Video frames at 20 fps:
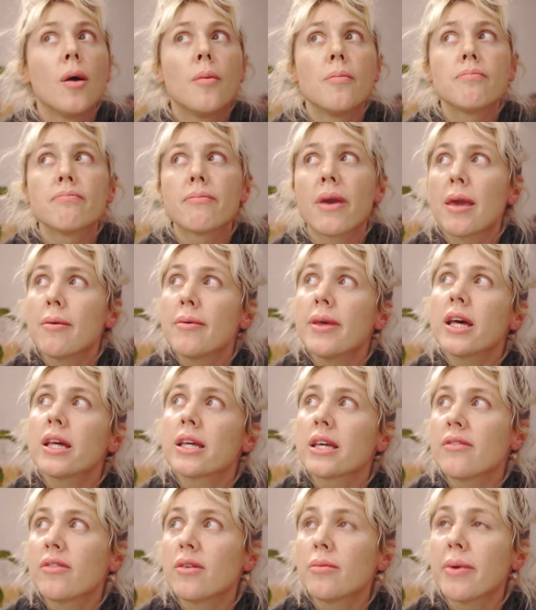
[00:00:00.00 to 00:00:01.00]
maybe I'll
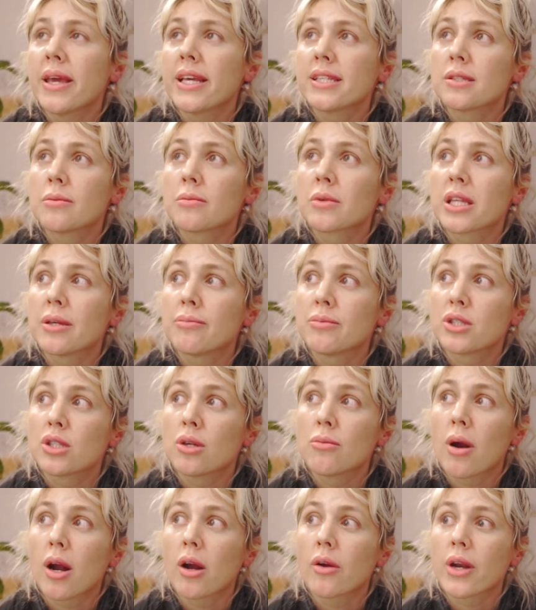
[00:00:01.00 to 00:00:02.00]
even make some clips
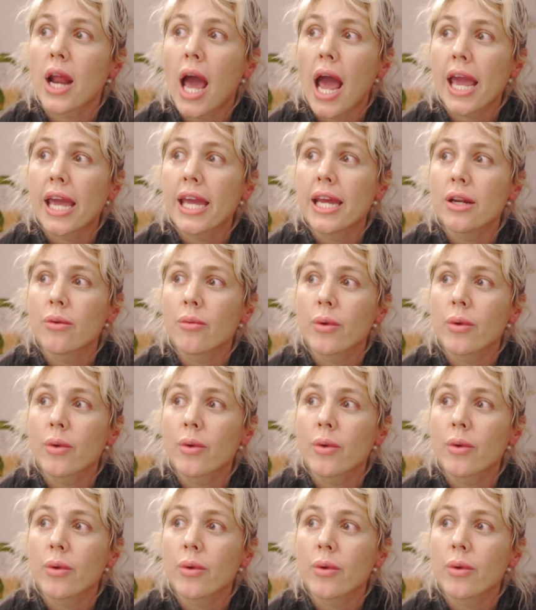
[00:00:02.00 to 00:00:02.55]
tomorrow night.